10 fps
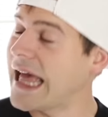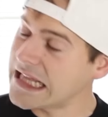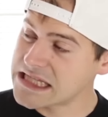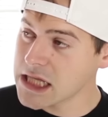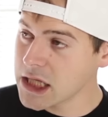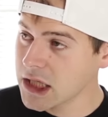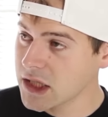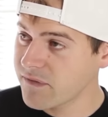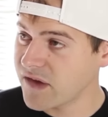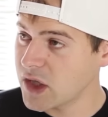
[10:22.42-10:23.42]
that's
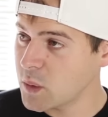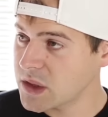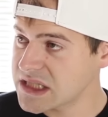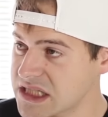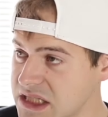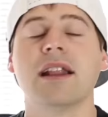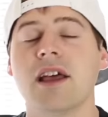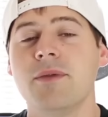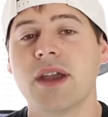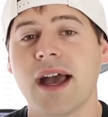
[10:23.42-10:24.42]
all, folks. I
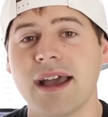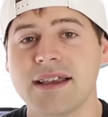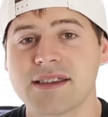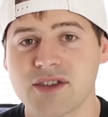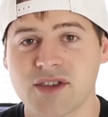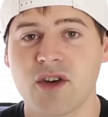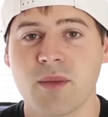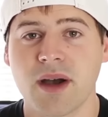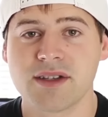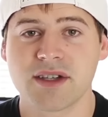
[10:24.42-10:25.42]
love you guys so
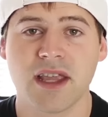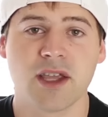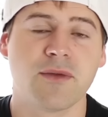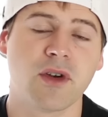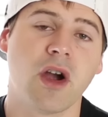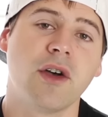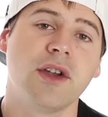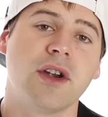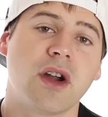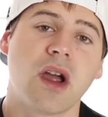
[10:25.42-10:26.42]
much. Thank you for all
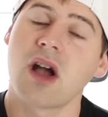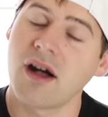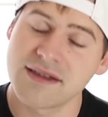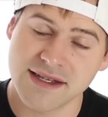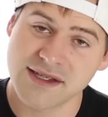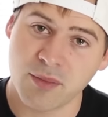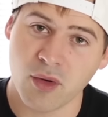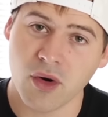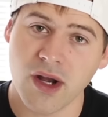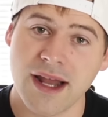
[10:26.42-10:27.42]
your constant
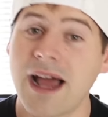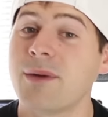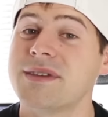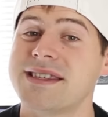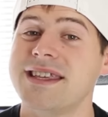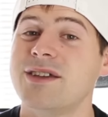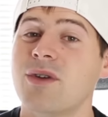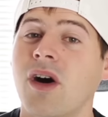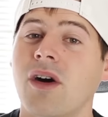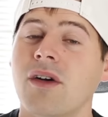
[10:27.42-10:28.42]
support, and I will see you
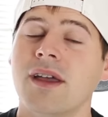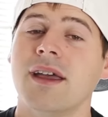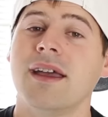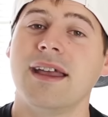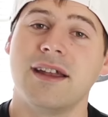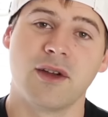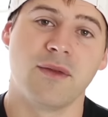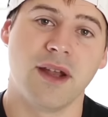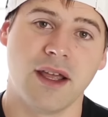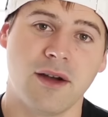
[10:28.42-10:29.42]
all in another
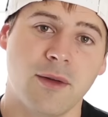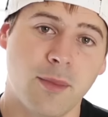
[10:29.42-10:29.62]
video.